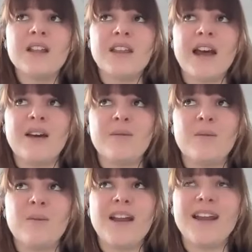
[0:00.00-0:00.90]
that
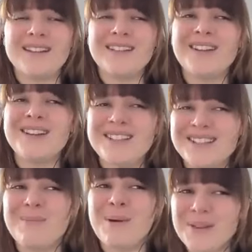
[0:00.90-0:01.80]
when there is
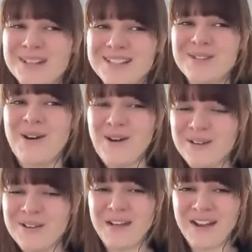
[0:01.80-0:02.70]
an opponent to
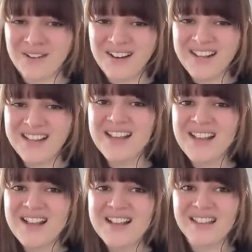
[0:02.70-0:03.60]
call them out on it,
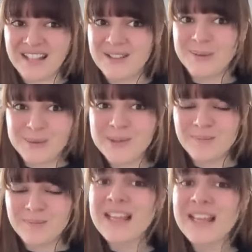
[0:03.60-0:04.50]
they lose,
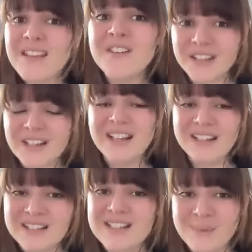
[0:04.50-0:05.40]
even
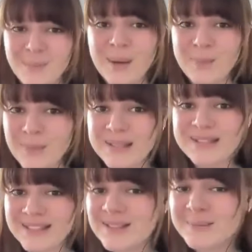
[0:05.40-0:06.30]
in deep red
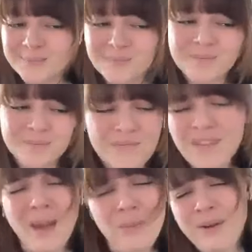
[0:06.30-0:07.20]
places.
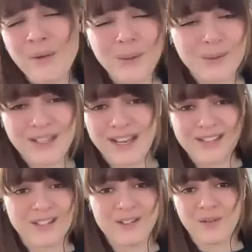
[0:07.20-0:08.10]
And we worked with
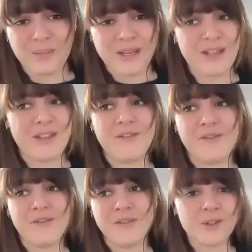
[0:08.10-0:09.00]
candidates who've been the
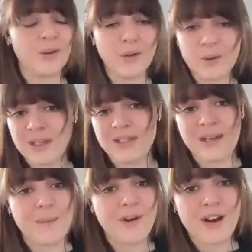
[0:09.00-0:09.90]
first or only
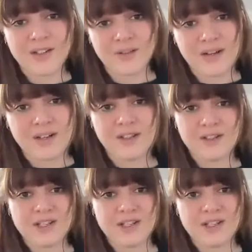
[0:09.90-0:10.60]
Democrat to run in their